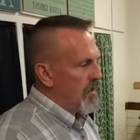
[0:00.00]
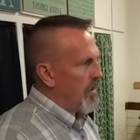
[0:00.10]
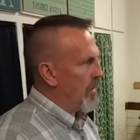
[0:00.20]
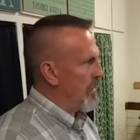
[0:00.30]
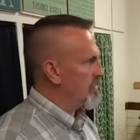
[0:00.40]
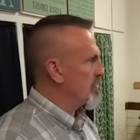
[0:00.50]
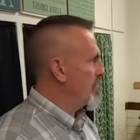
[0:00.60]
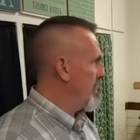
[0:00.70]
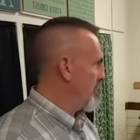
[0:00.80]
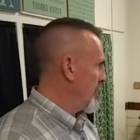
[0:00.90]
And it's
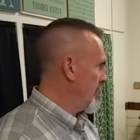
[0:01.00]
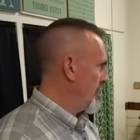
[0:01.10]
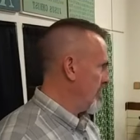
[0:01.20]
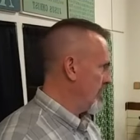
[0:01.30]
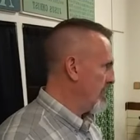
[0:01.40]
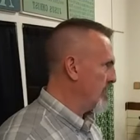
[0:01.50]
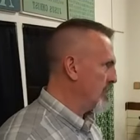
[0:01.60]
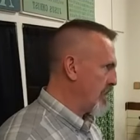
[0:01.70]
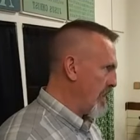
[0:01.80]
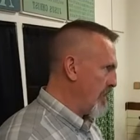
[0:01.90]
measured and
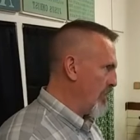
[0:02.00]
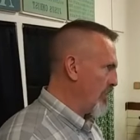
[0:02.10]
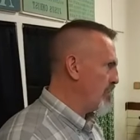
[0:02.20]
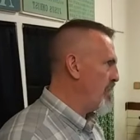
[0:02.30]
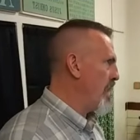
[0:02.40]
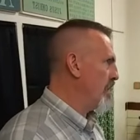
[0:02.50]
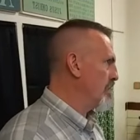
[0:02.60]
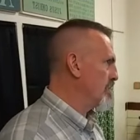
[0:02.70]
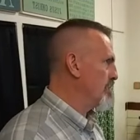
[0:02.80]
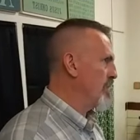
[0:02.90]
scaled and
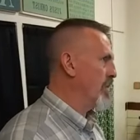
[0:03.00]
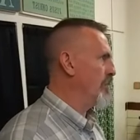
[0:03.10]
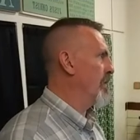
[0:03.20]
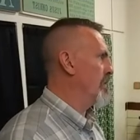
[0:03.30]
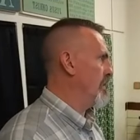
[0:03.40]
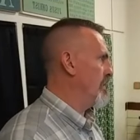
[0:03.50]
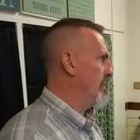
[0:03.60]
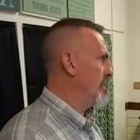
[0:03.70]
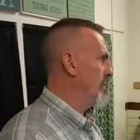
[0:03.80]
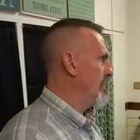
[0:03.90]
balanced perfectly.
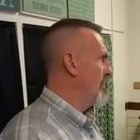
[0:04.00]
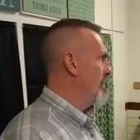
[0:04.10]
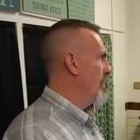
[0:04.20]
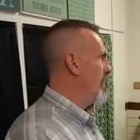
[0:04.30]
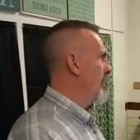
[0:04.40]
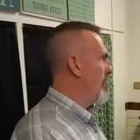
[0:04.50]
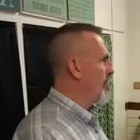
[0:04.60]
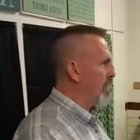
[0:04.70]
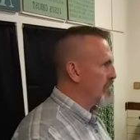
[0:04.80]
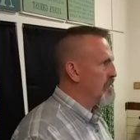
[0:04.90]
And it
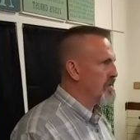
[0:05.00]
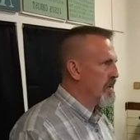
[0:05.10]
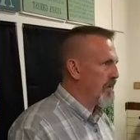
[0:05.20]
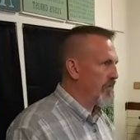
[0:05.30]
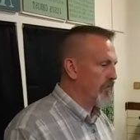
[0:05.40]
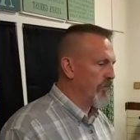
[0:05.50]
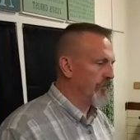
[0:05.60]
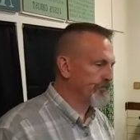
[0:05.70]
reflects his character.